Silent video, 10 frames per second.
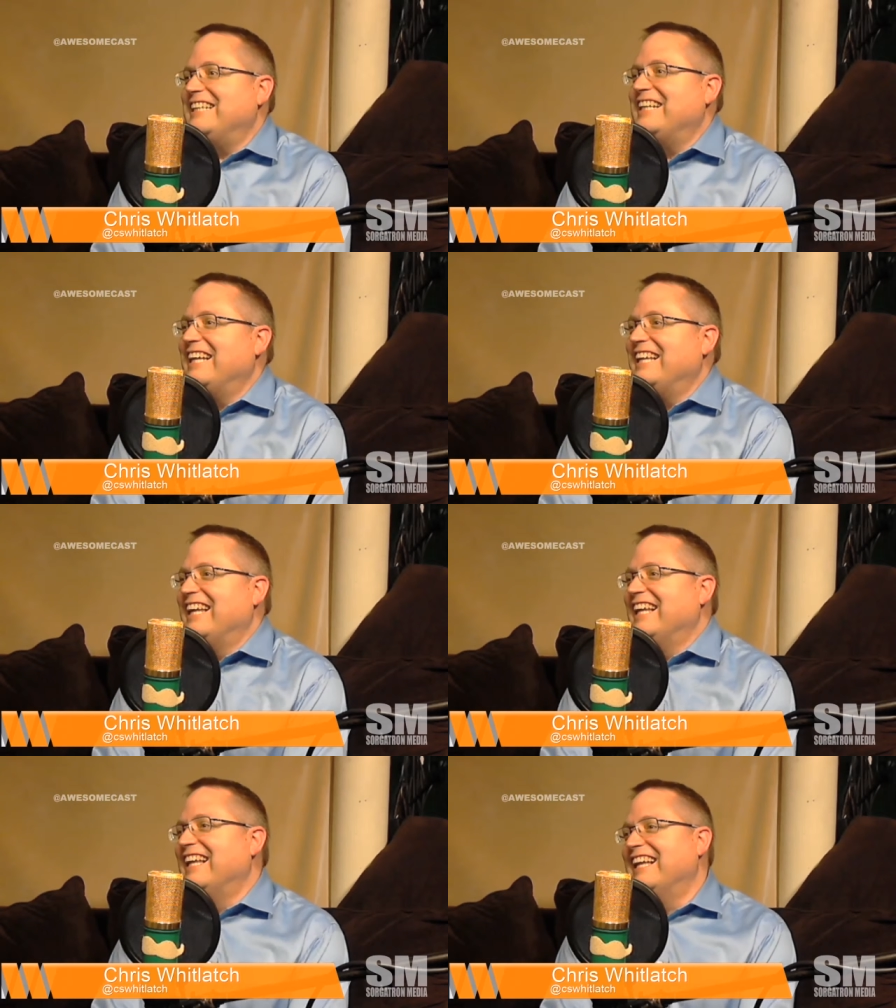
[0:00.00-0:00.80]

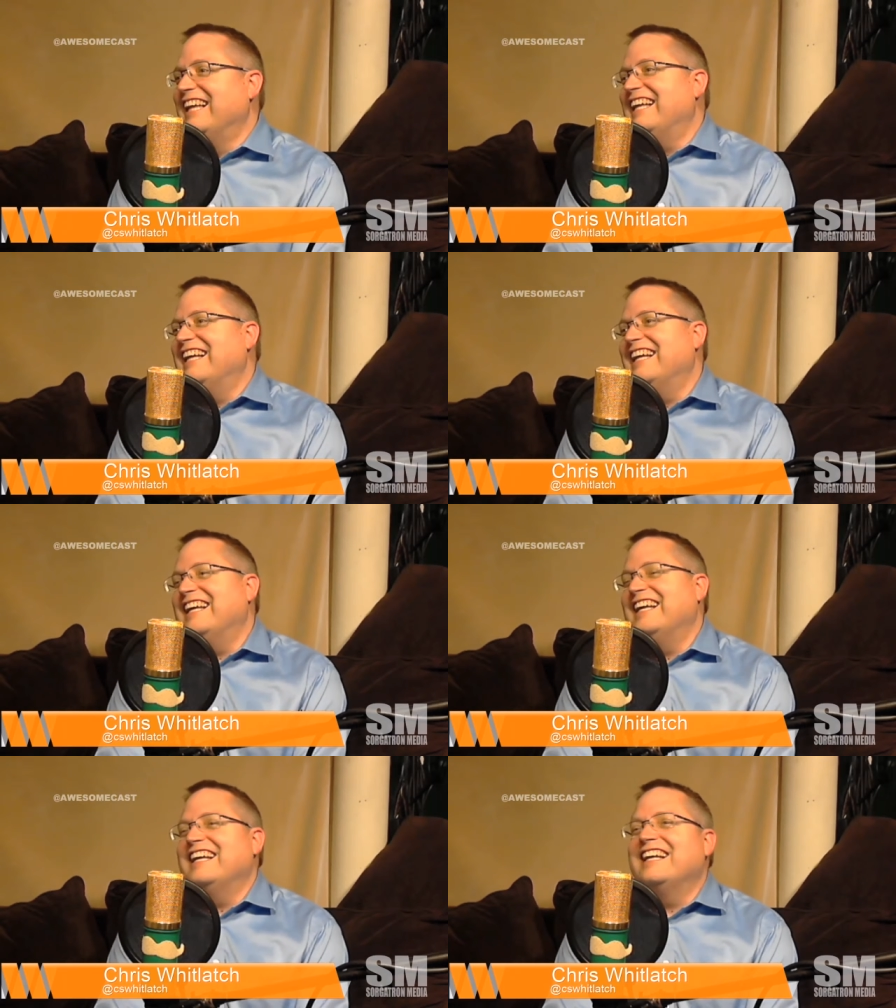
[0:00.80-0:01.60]

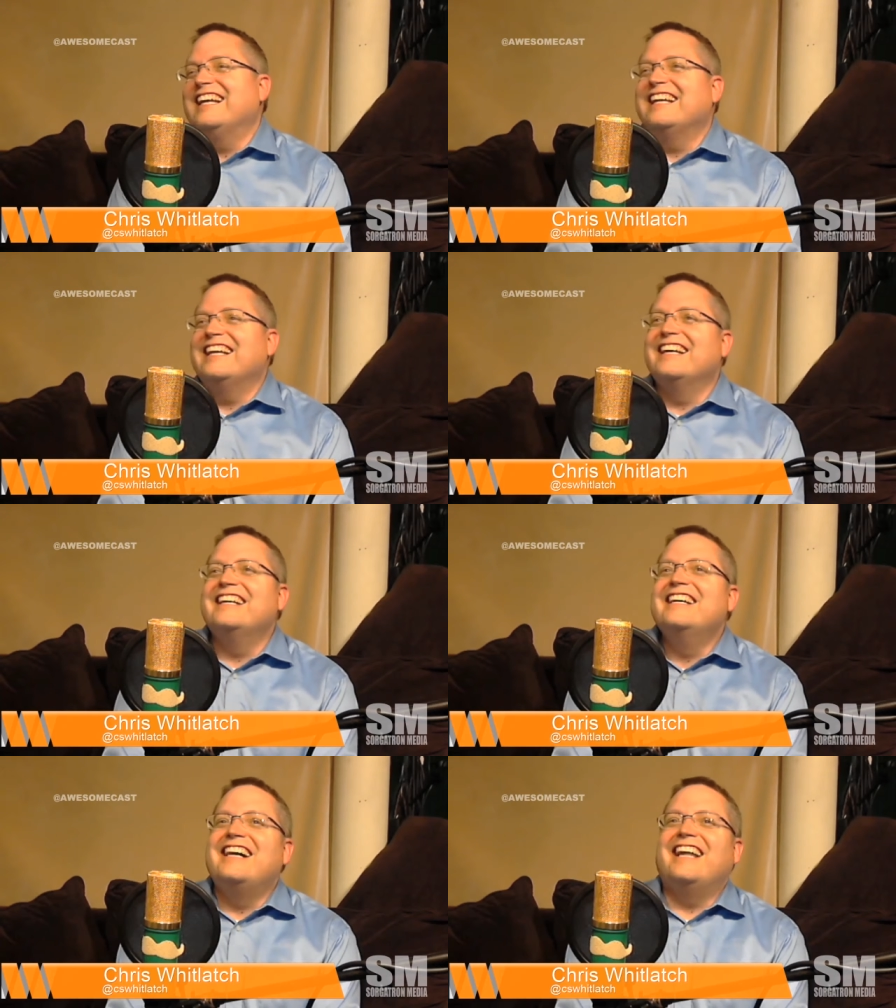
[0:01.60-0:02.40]
I
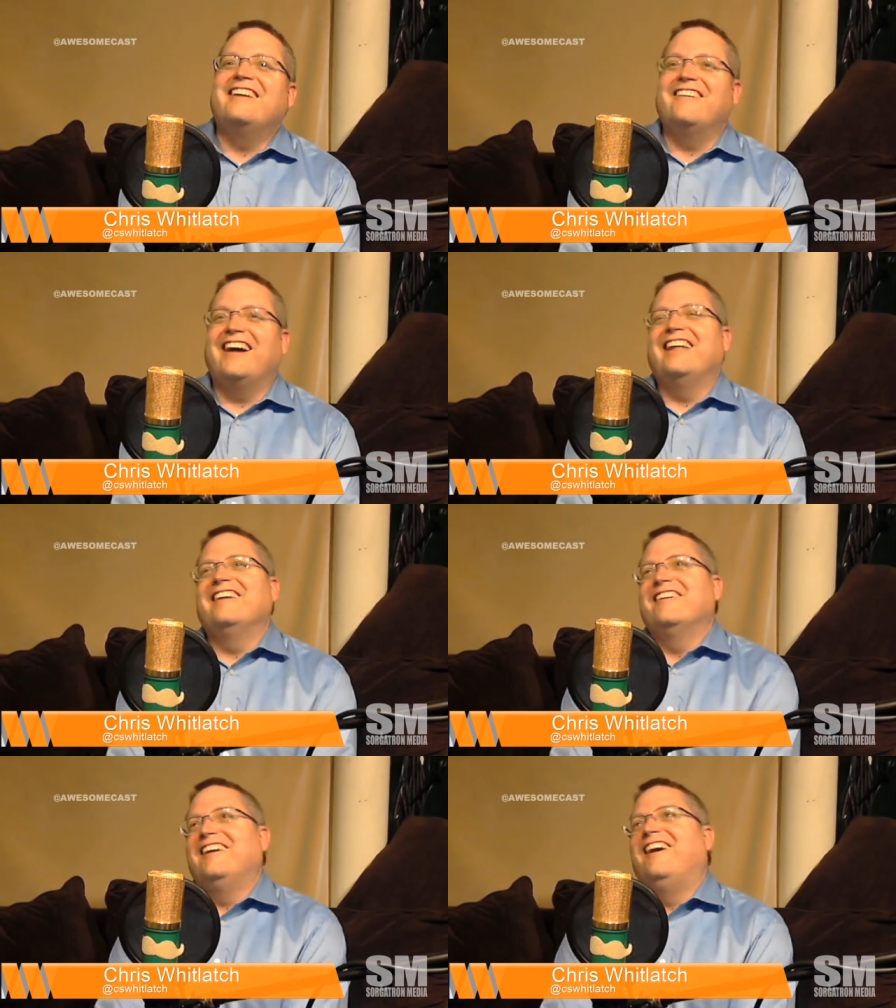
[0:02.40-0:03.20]

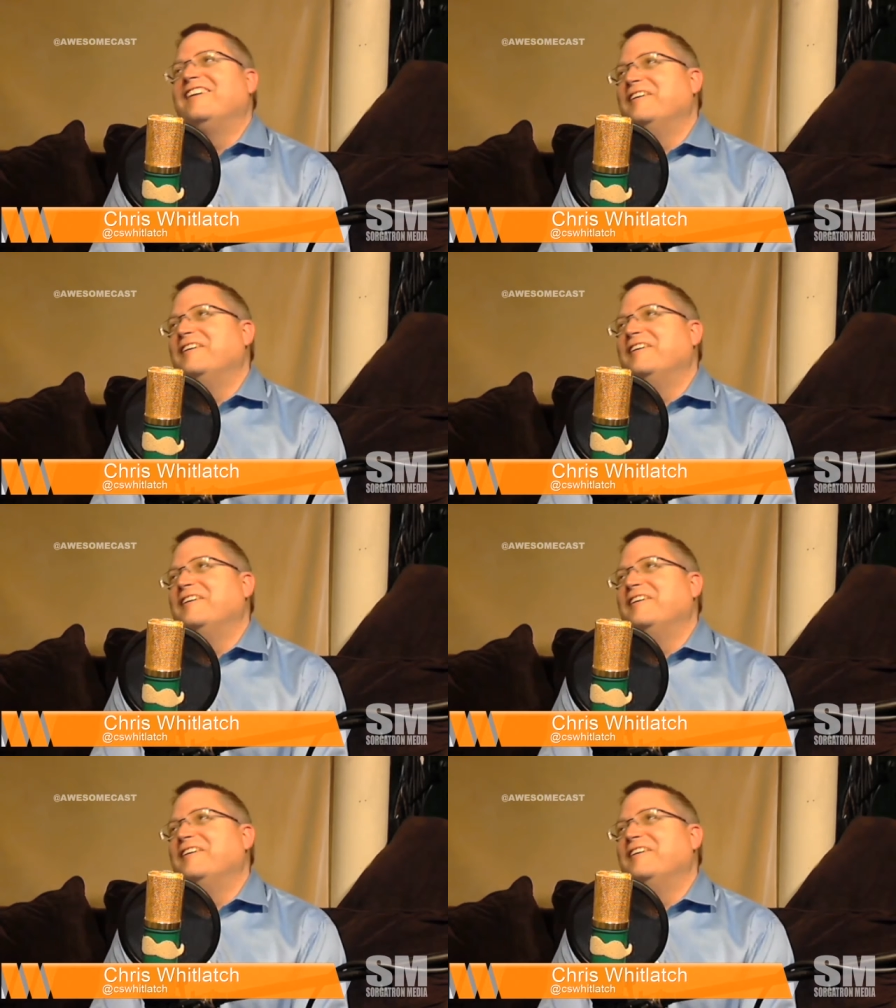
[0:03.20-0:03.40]
think we can all